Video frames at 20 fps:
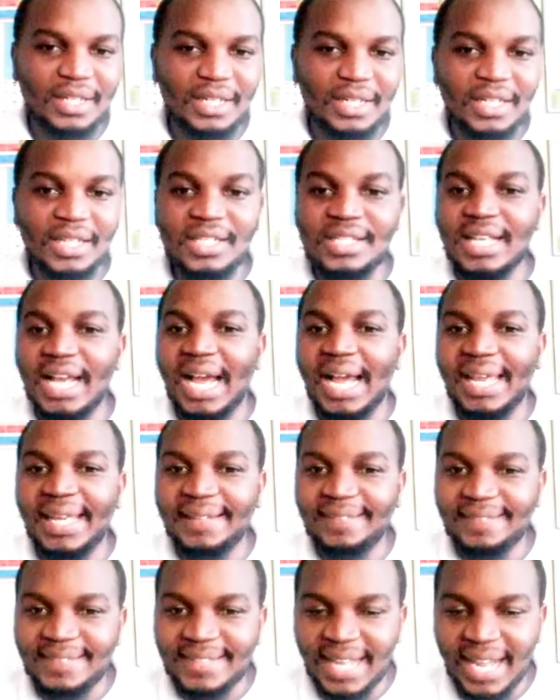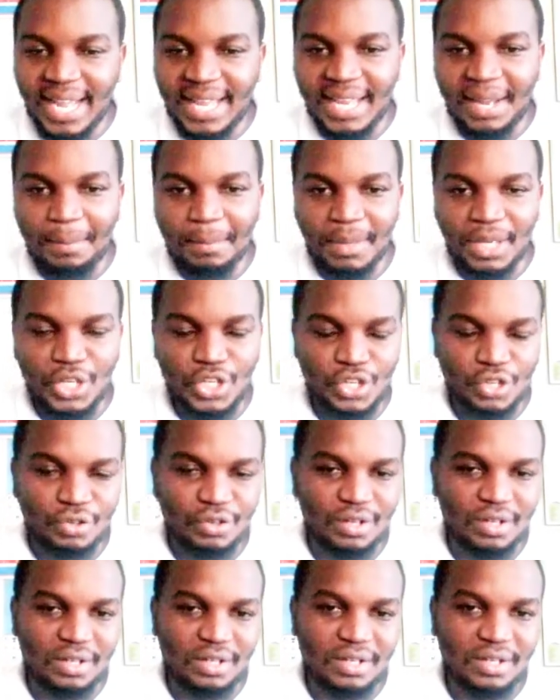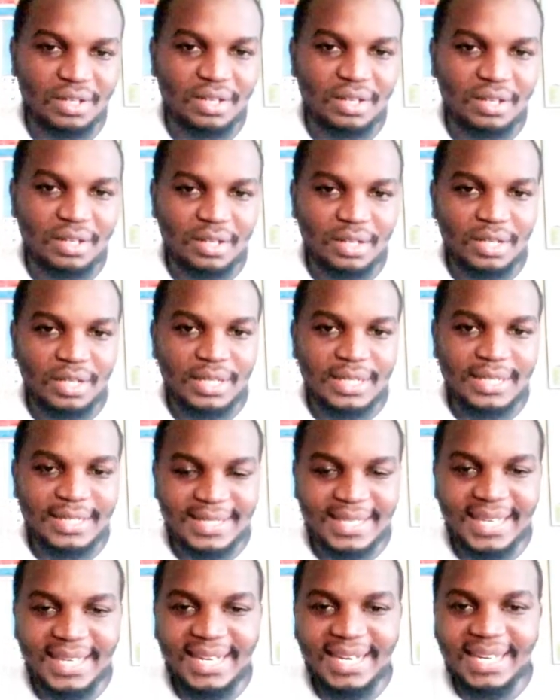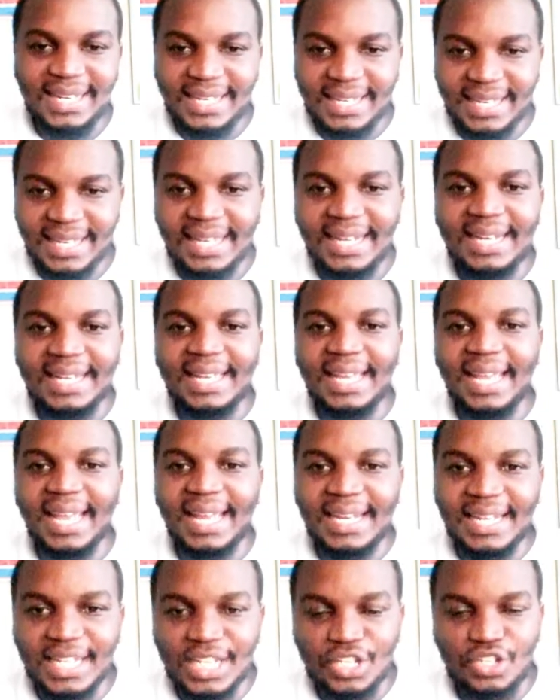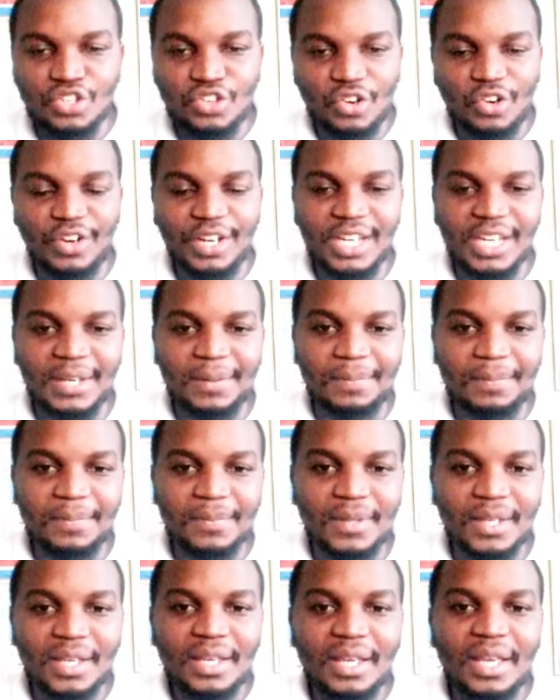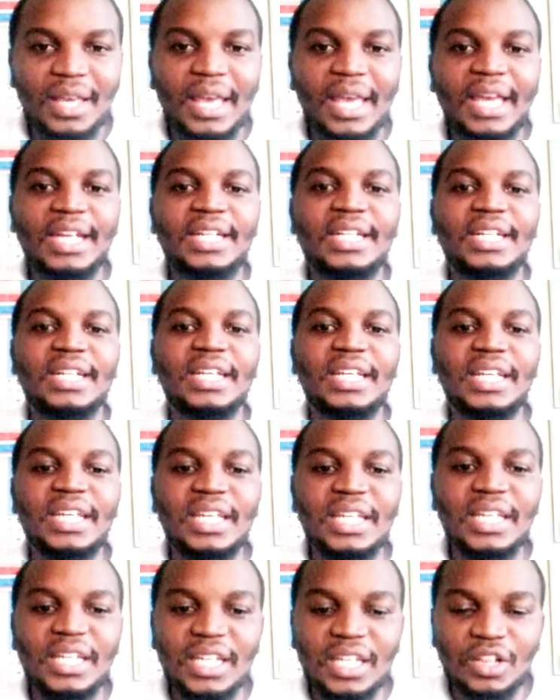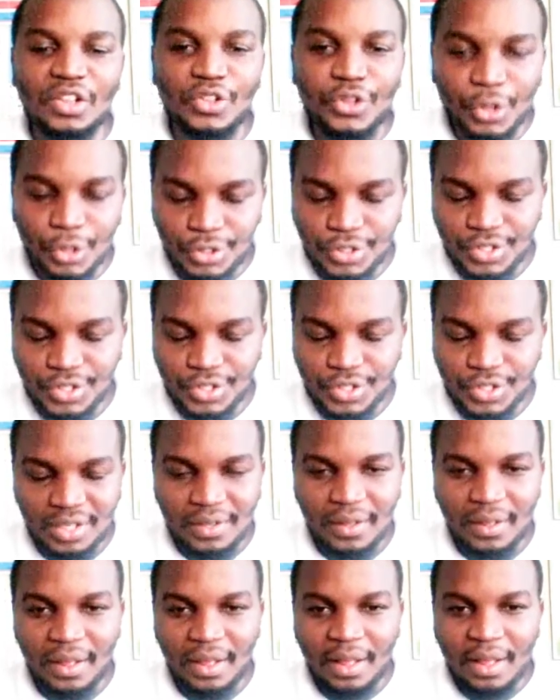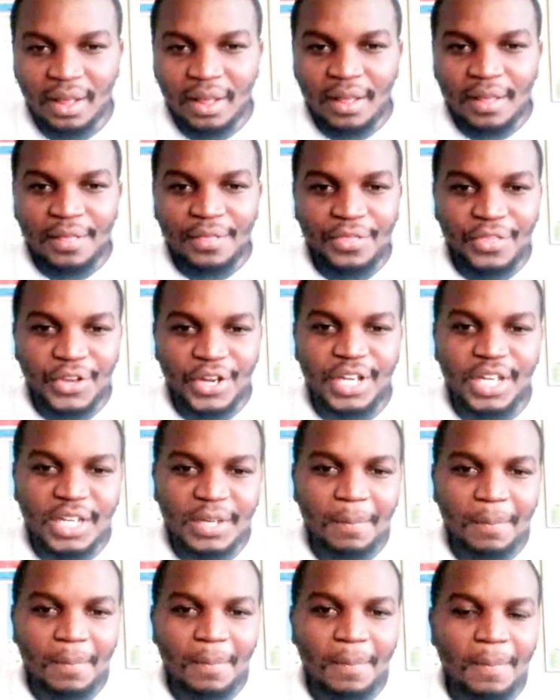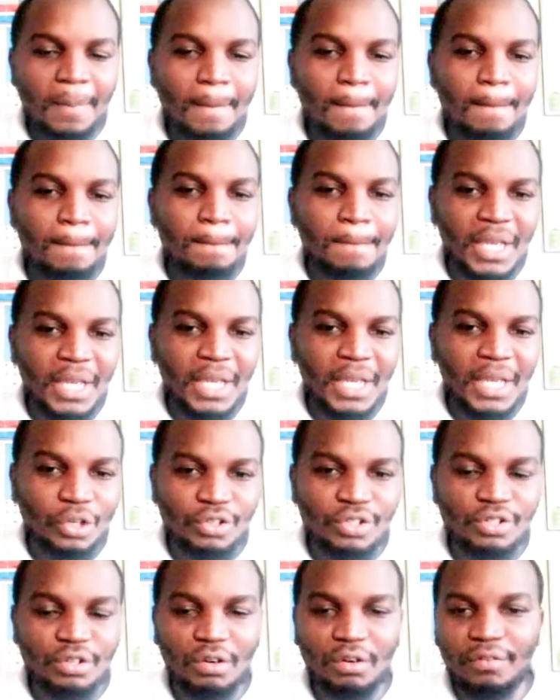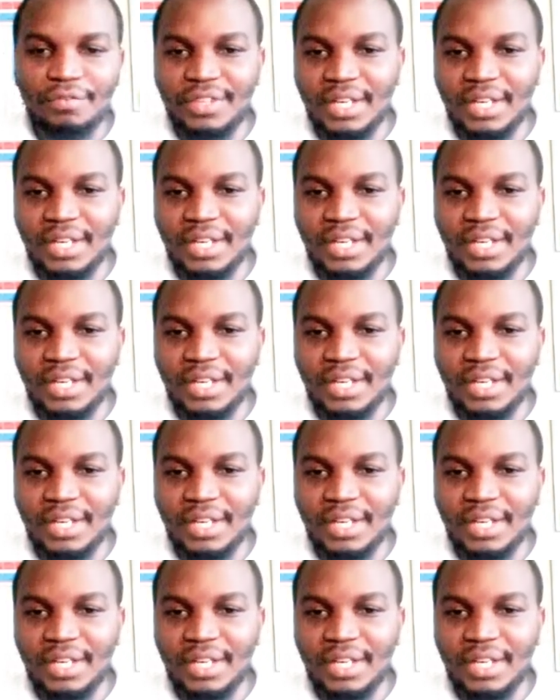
It's an entire mission, stealing, killing, and destroying. And in those three missions of